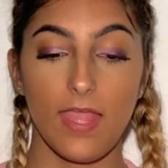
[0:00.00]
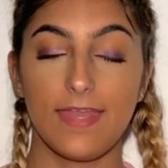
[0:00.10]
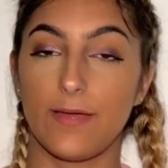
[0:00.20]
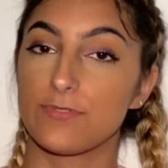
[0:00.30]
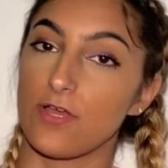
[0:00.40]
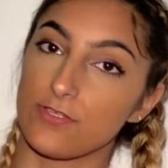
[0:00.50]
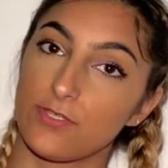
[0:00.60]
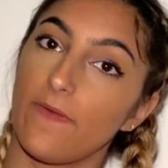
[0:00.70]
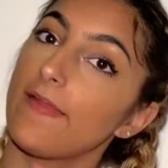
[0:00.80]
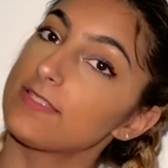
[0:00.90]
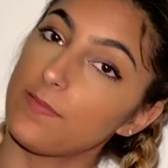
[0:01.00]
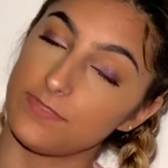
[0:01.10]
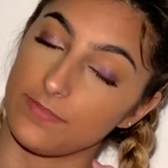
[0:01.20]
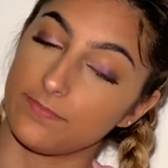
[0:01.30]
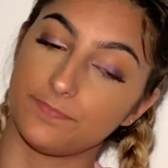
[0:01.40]
and I was also
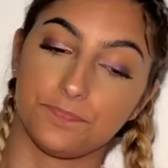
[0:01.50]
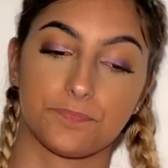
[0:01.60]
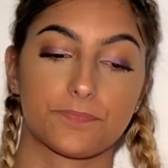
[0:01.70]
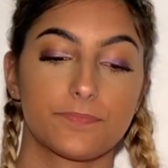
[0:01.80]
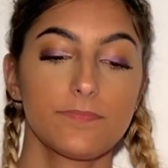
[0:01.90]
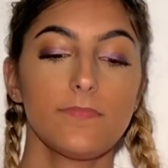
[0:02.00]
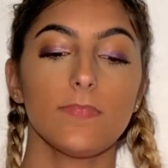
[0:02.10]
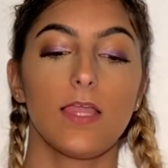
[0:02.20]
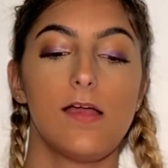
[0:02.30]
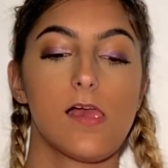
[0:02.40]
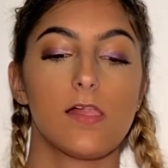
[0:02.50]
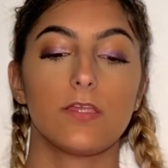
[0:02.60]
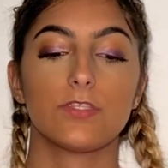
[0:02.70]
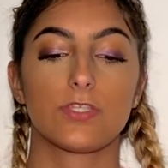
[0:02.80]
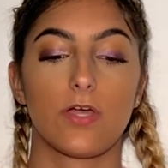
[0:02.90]
accepted.
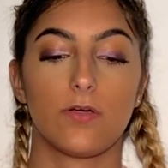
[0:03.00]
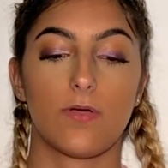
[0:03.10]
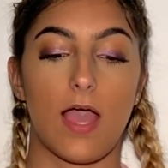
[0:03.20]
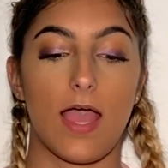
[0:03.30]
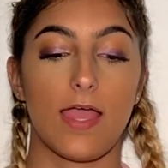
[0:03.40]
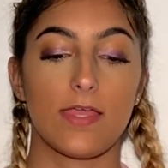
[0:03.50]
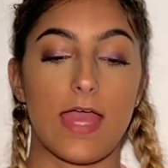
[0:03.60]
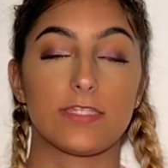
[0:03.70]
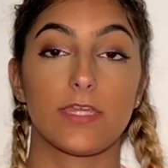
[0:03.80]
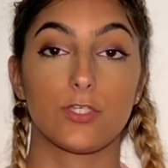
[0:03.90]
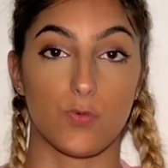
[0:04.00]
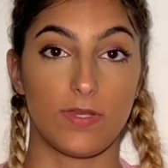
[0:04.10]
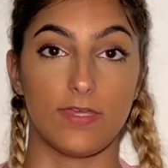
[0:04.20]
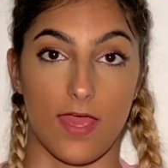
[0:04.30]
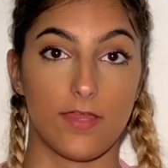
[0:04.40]
So I had to get a
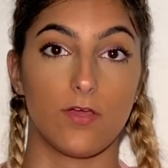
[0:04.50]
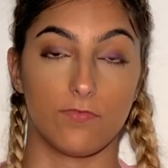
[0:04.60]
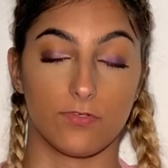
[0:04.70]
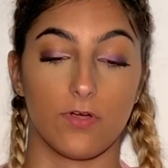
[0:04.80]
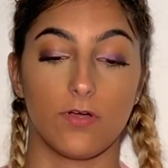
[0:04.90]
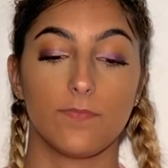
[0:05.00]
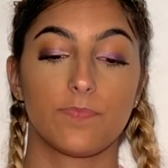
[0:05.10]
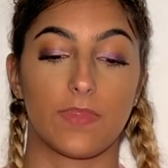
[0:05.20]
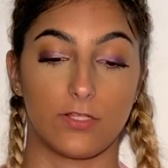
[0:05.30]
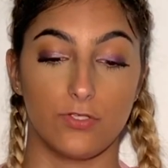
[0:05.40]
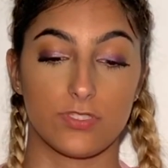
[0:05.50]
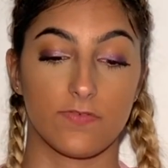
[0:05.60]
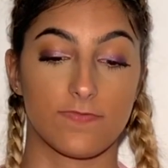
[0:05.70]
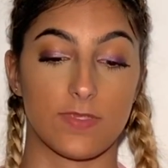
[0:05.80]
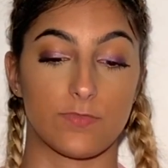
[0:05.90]
29 overall,
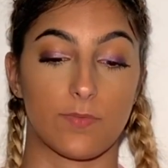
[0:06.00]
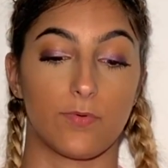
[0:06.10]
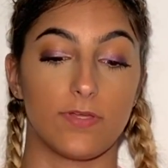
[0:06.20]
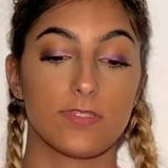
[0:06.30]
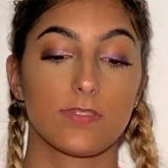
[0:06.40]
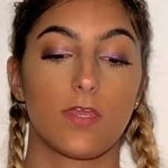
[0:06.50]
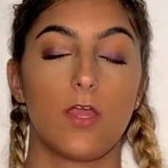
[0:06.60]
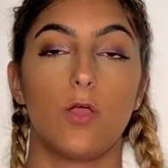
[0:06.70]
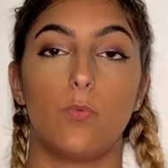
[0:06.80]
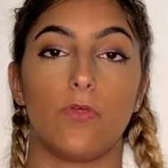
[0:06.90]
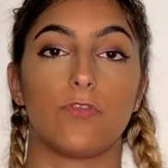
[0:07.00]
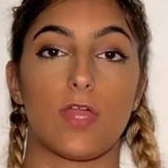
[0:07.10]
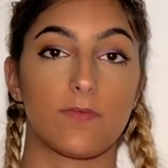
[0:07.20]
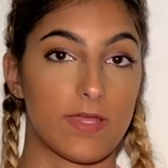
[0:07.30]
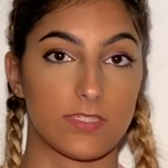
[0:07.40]
inclusive of subject points, with
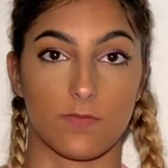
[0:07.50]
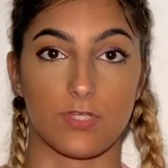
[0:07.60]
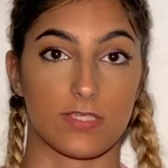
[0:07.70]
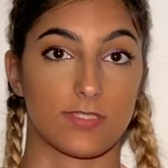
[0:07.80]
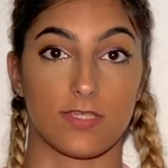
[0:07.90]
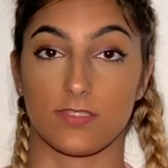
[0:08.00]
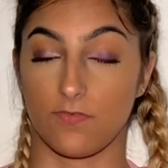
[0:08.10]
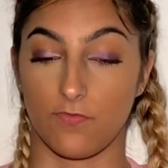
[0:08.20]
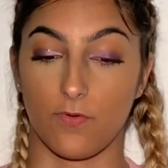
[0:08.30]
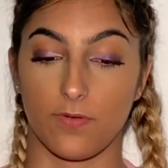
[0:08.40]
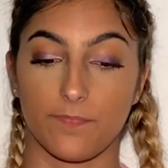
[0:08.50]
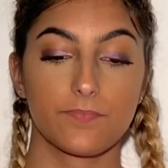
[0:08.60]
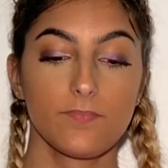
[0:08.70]
none of my subjects less than 4.